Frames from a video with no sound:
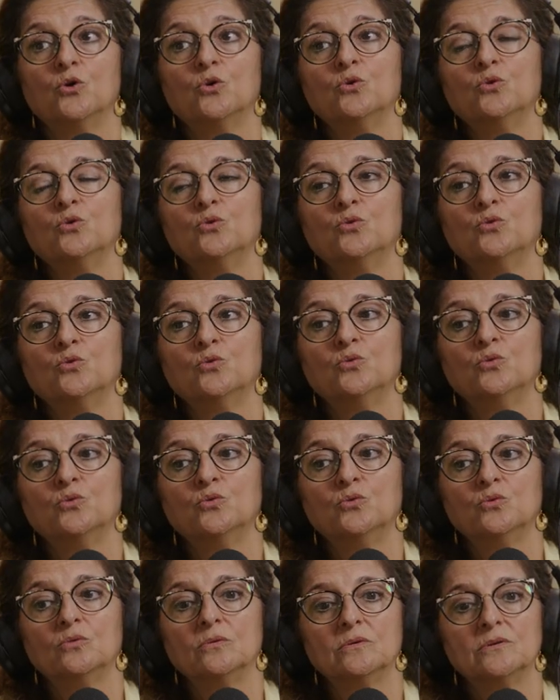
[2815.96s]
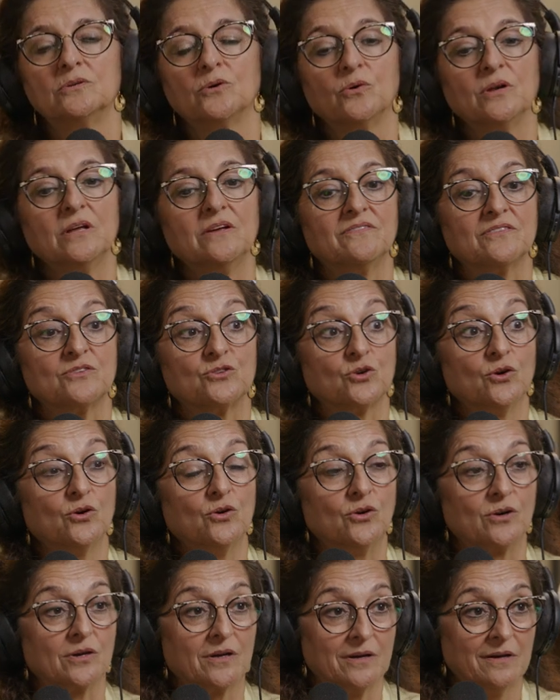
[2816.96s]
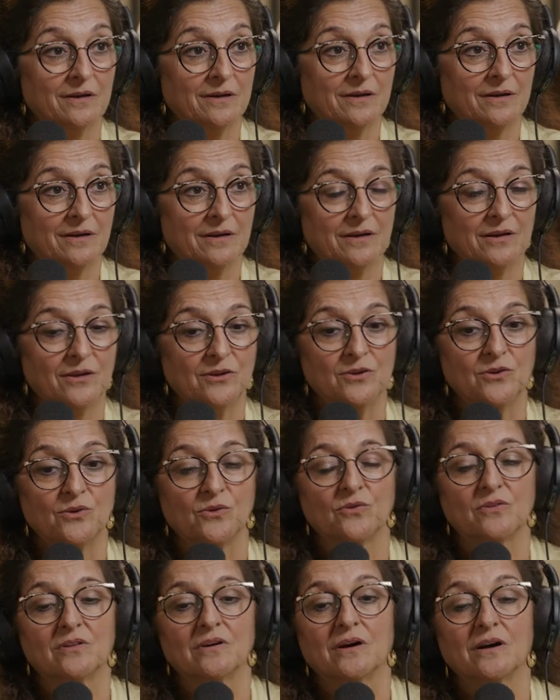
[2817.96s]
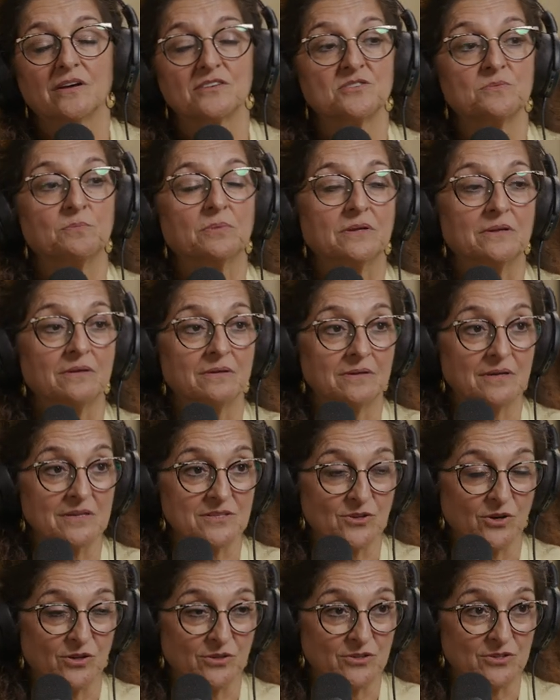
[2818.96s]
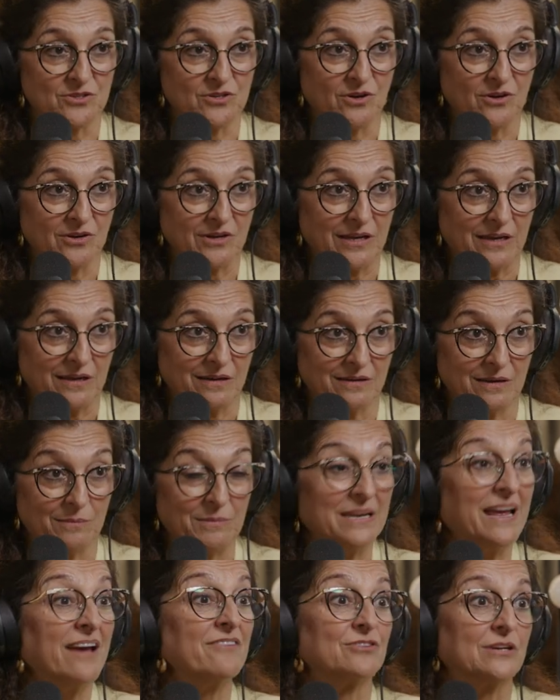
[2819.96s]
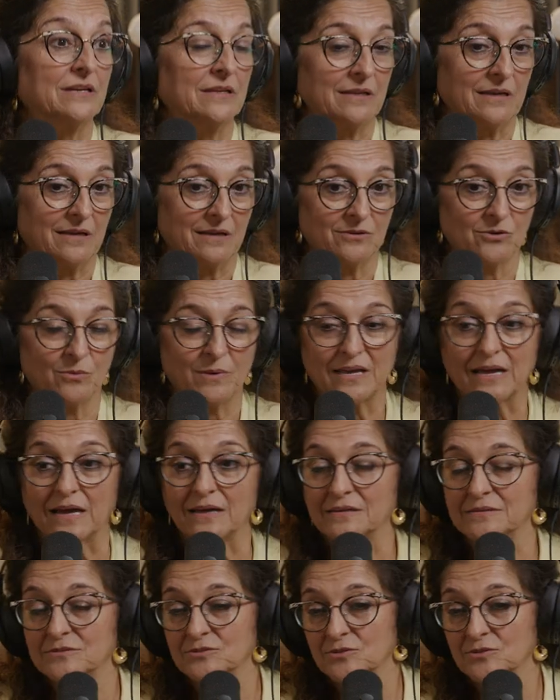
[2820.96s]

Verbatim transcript: who don't even talk you know, the husband does all the talking. I mean, everything. No matter, i